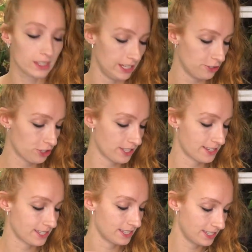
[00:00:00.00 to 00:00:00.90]
And it just
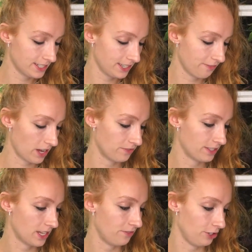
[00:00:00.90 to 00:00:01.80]
says 65 to
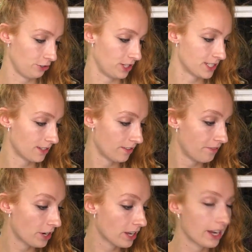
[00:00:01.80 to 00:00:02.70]
70 degrees
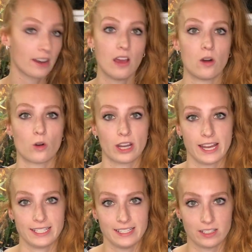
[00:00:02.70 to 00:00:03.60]
Fahrenheit or
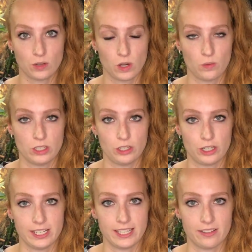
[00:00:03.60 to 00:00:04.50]
18 to 21
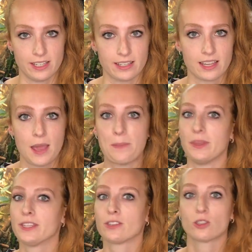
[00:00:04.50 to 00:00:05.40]
degrees Celsius.
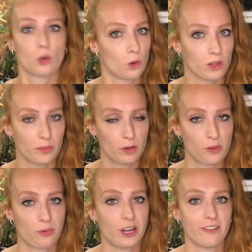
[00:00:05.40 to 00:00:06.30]
This is totally
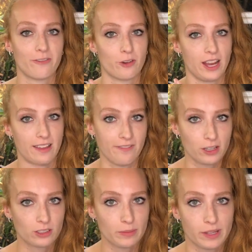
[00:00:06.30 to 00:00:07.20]
appropriate for a
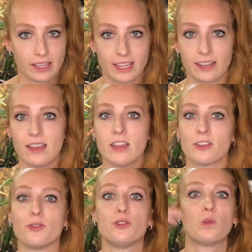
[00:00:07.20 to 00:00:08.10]
veiled chameleon.
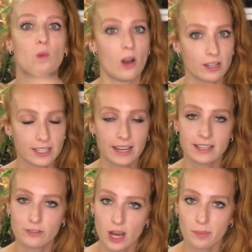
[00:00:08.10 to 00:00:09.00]
You do want a
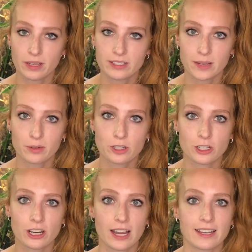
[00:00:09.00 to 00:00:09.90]
drop in
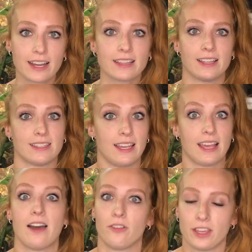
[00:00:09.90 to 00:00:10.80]
temperature at night that's like
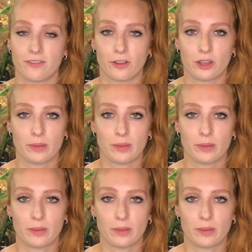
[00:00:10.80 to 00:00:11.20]
healthy for the